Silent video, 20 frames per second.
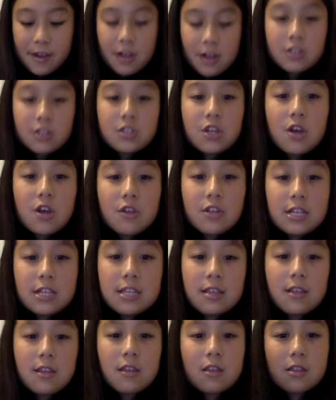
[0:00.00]
So this
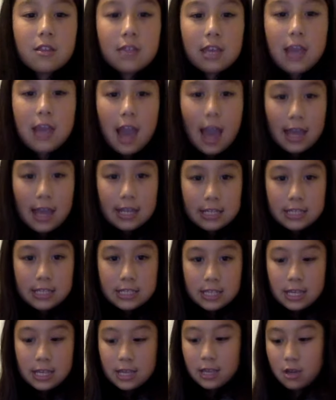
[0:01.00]
is the
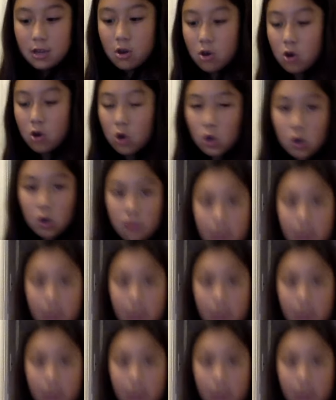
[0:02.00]
icing. Oh